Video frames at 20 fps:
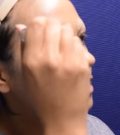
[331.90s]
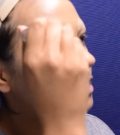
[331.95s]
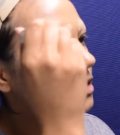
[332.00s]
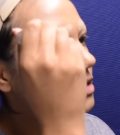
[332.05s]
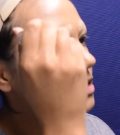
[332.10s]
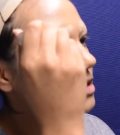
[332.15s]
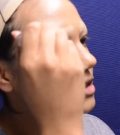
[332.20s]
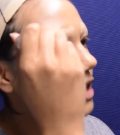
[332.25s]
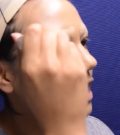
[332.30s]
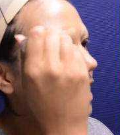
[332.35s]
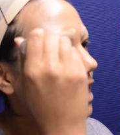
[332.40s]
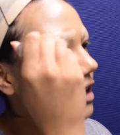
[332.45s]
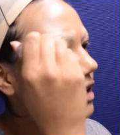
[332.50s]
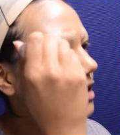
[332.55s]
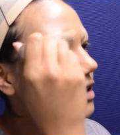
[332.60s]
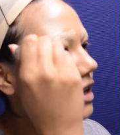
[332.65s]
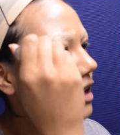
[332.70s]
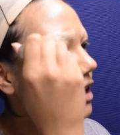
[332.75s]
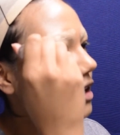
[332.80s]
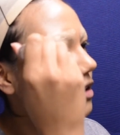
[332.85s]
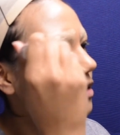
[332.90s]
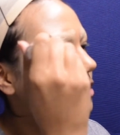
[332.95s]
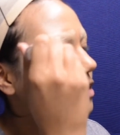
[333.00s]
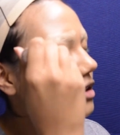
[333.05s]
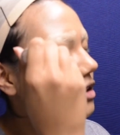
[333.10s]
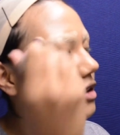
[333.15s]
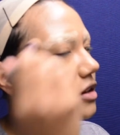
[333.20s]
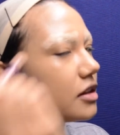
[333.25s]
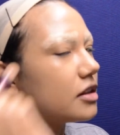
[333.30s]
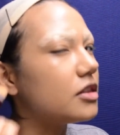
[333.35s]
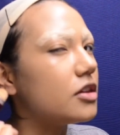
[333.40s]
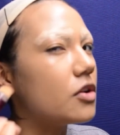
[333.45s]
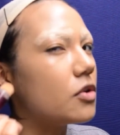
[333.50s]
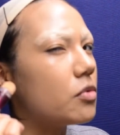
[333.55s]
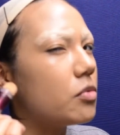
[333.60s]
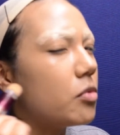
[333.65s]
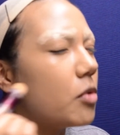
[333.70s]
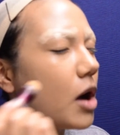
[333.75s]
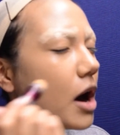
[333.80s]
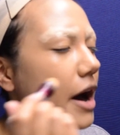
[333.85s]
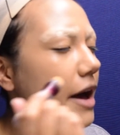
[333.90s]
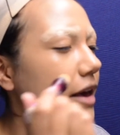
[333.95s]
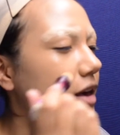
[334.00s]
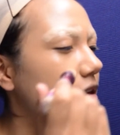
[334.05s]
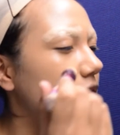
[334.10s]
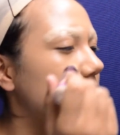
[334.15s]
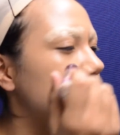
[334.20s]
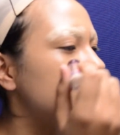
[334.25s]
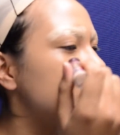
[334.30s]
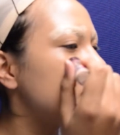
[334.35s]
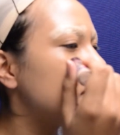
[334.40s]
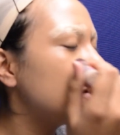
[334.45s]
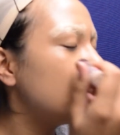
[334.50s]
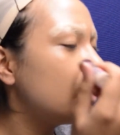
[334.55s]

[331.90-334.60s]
staying down. They're wild.